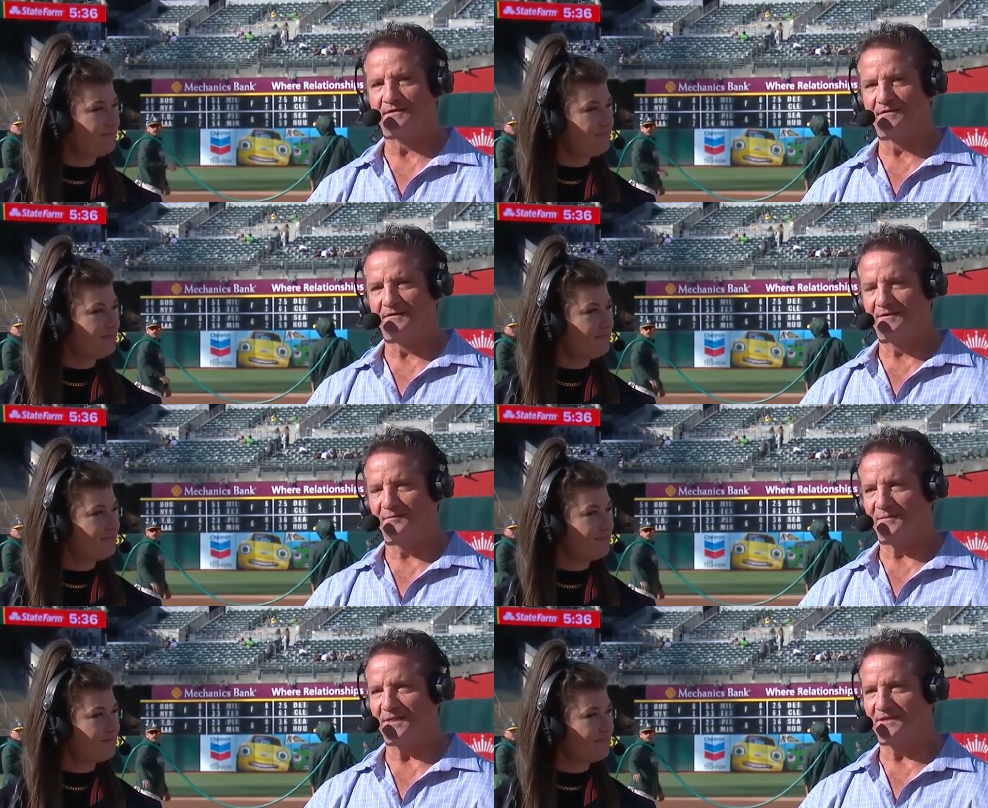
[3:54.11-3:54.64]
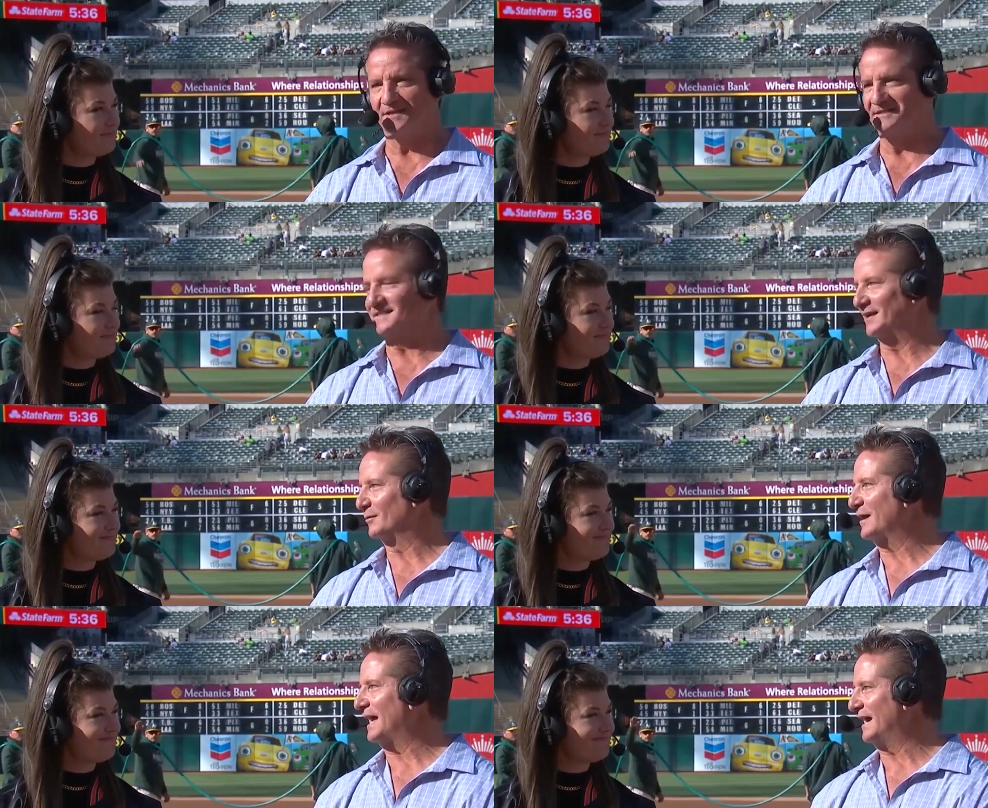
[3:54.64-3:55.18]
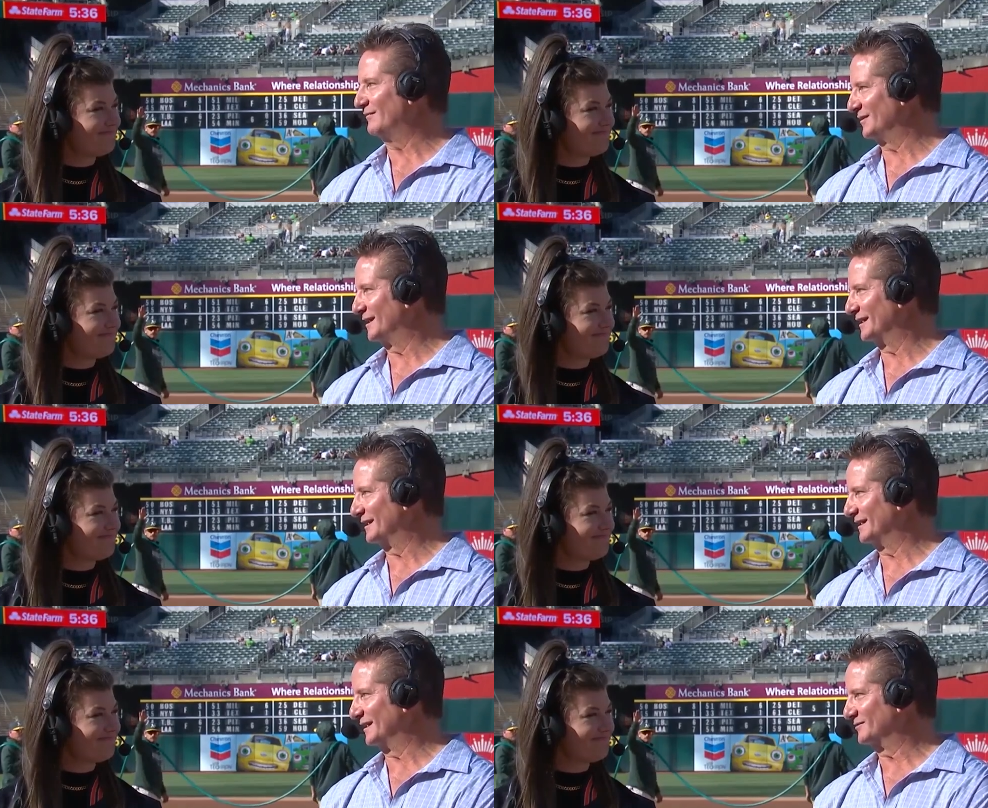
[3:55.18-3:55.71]
Speaker 1: because they don't have a lot of
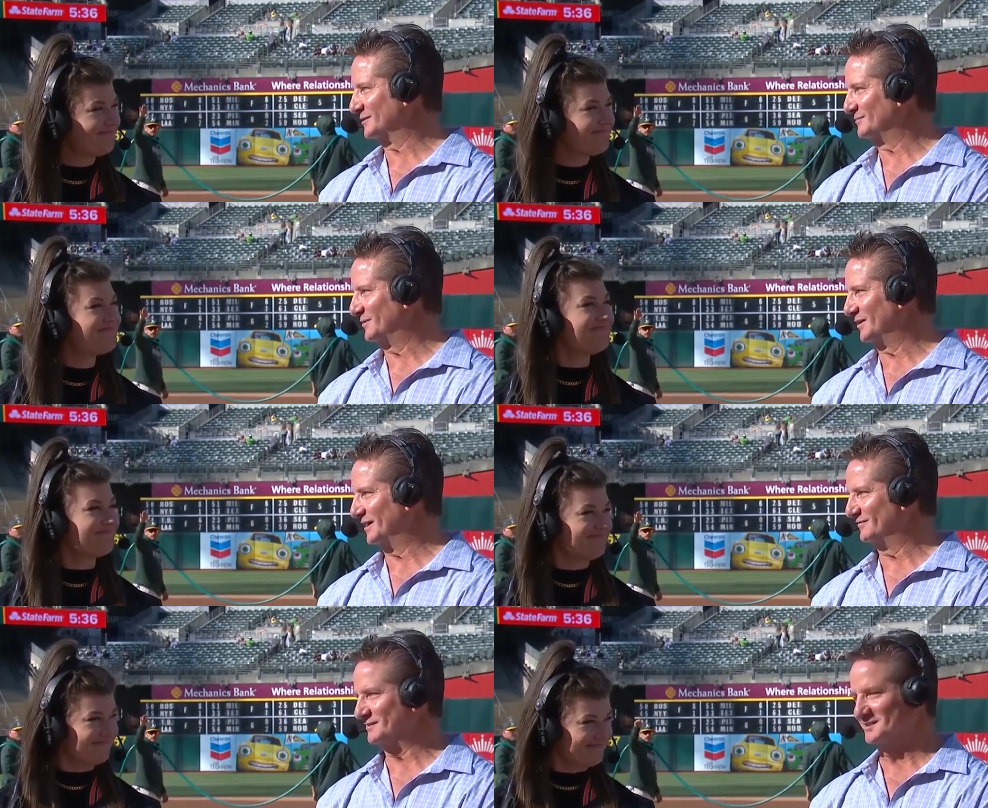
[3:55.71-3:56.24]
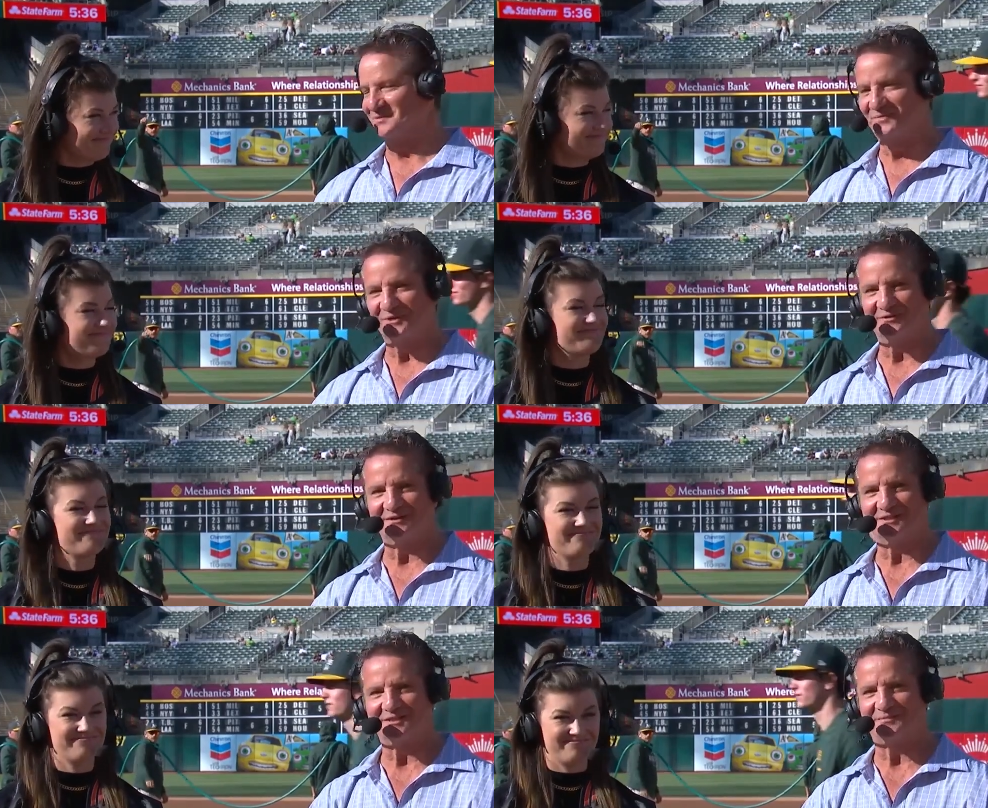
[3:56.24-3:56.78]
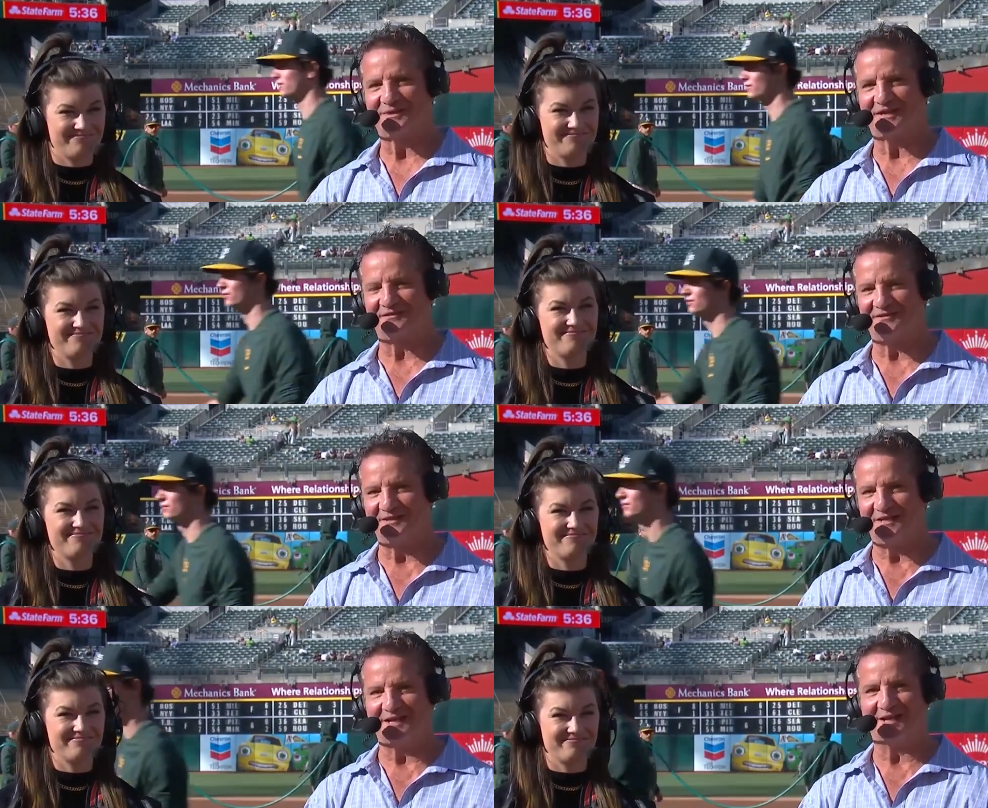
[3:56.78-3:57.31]
guys with playoff experience, but I think
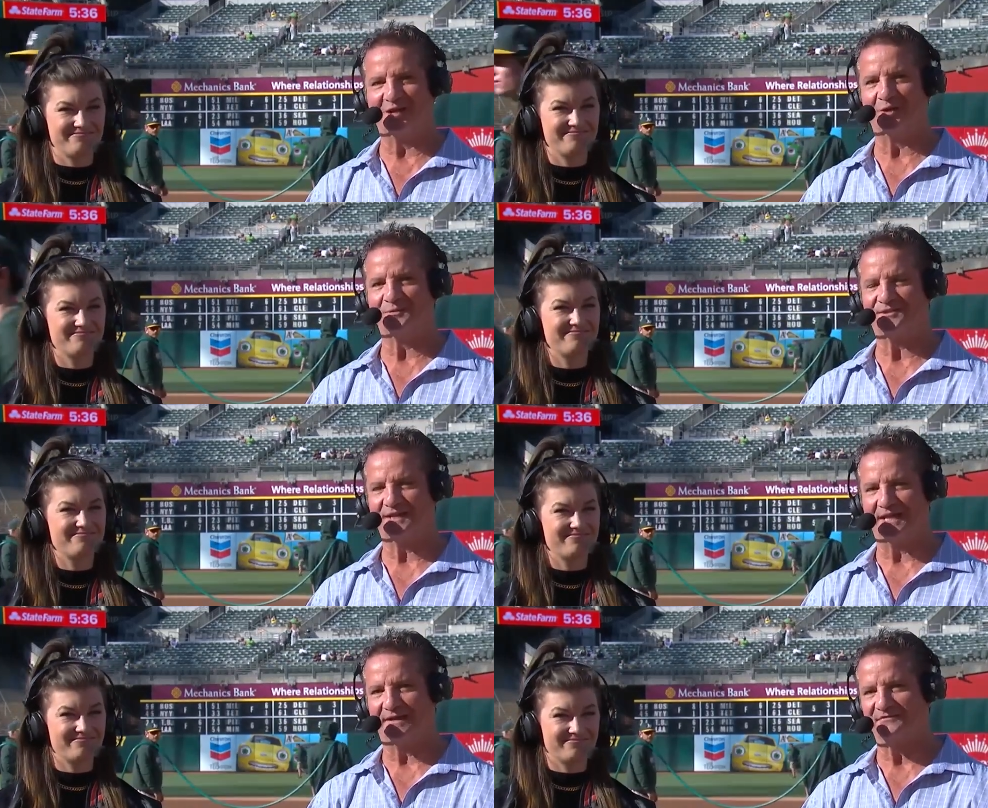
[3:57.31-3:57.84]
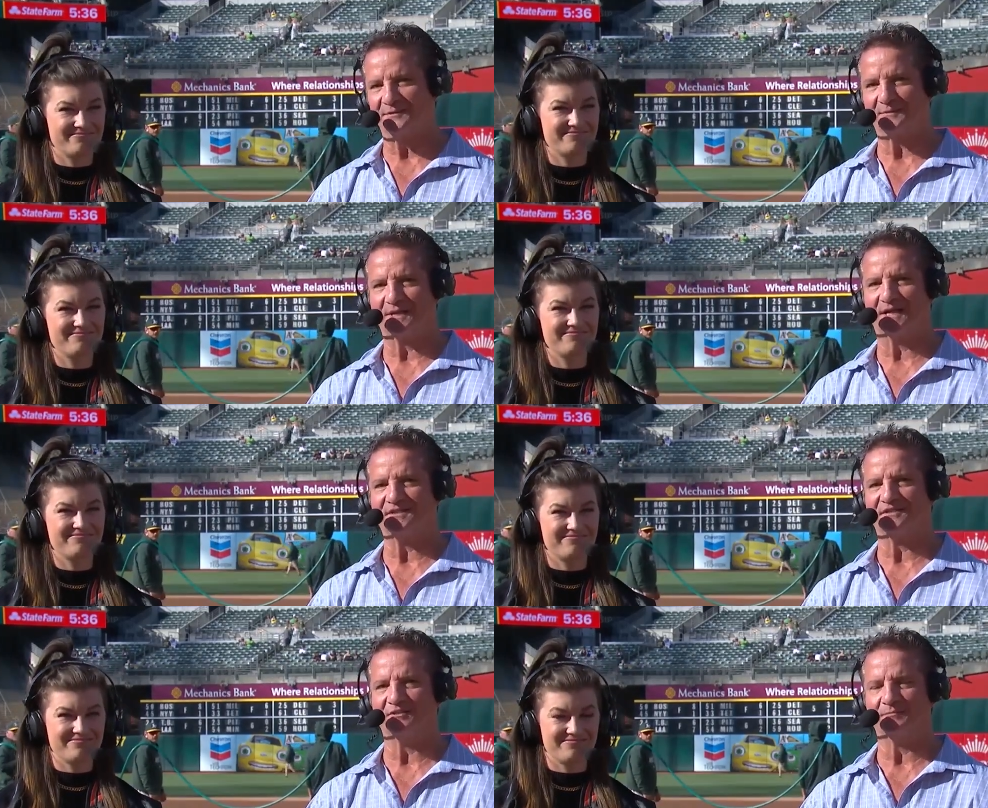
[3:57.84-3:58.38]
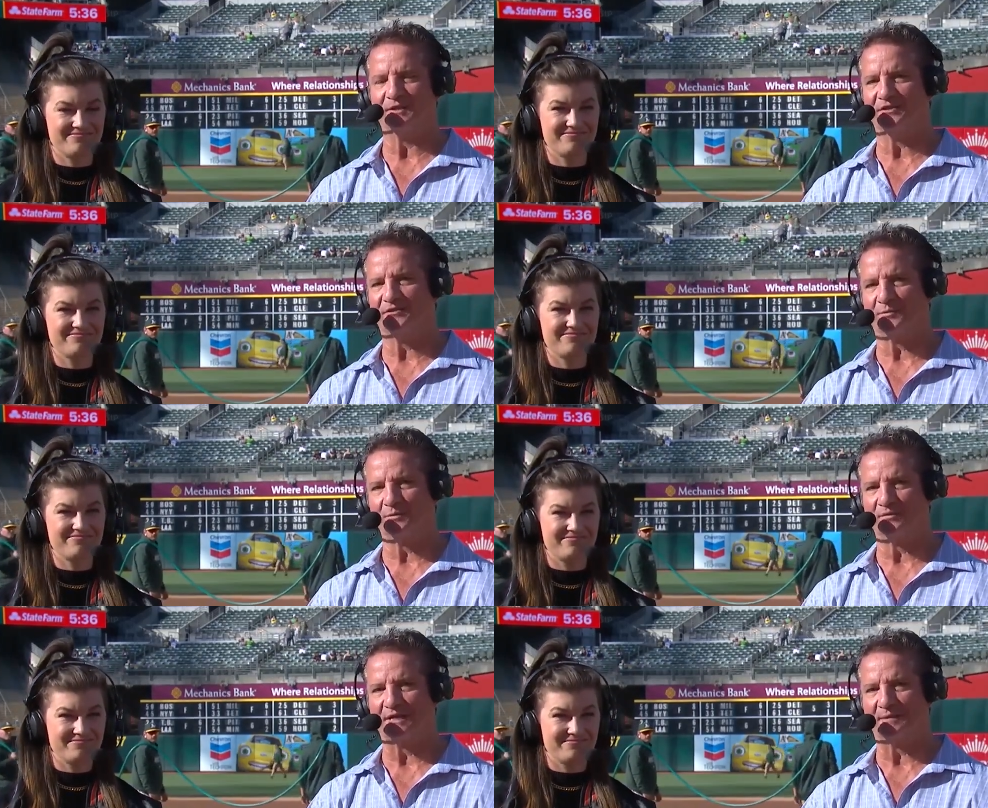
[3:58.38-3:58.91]
it helps to have some guys that have been through
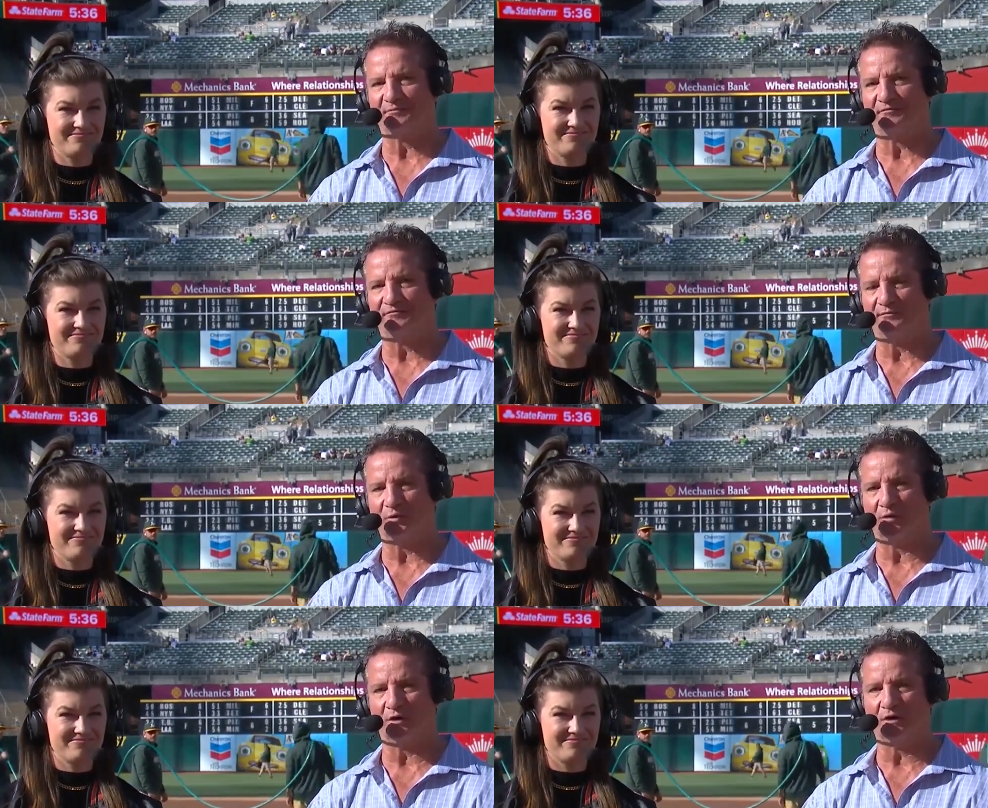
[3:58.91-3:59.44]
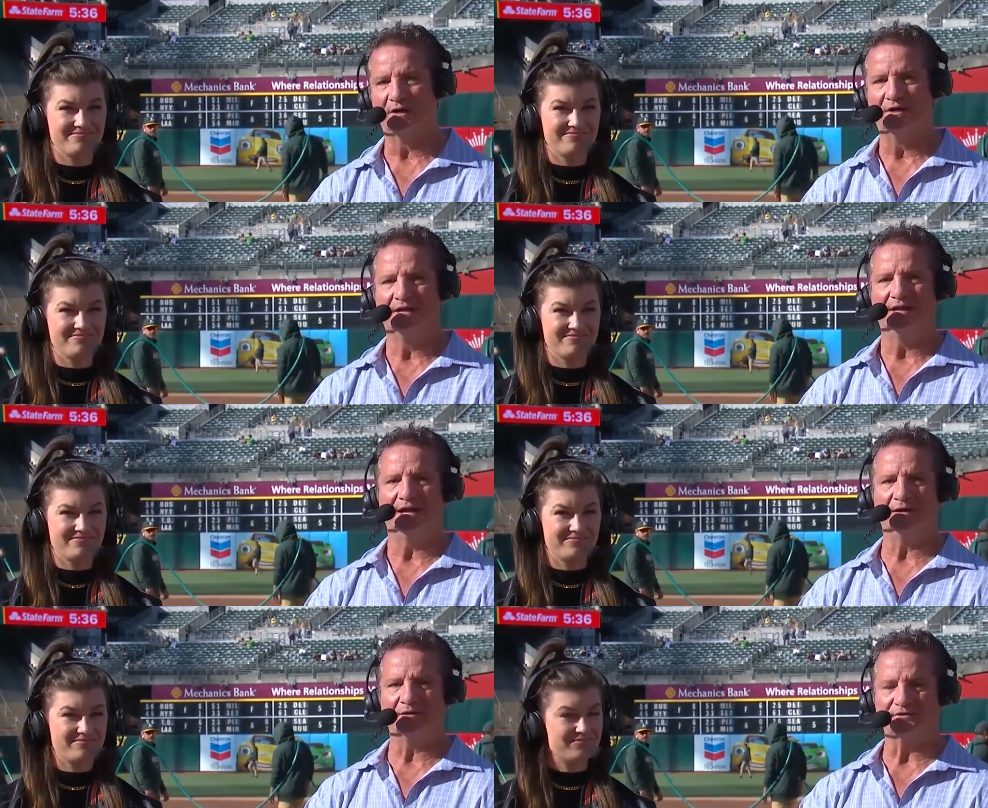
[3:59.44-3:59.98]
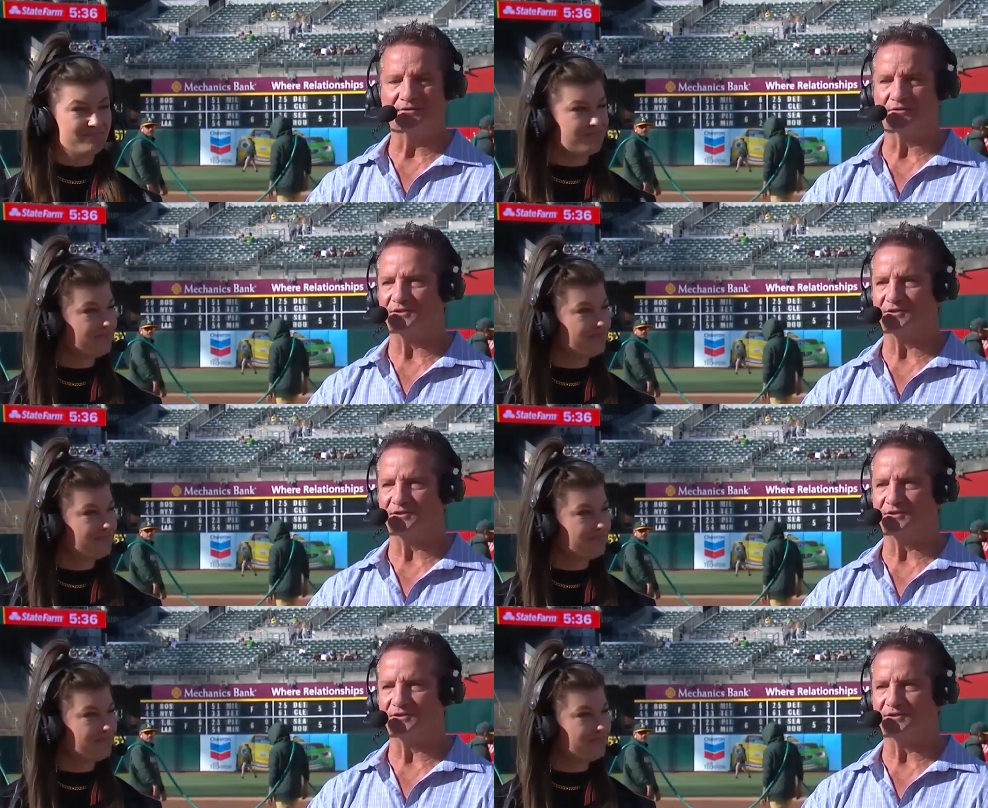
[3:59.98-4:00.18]
that before, and also just